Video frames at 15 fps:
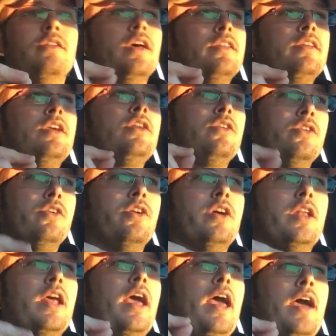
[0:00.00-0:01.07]
Nothing
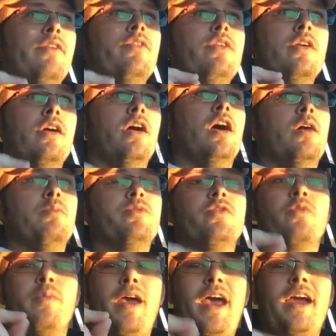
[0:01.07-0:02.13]
good ever
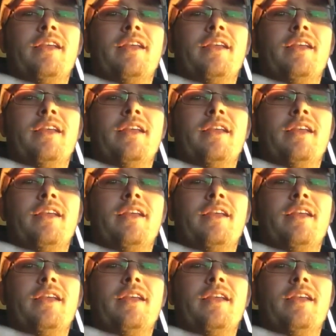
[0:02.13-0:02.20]
comes from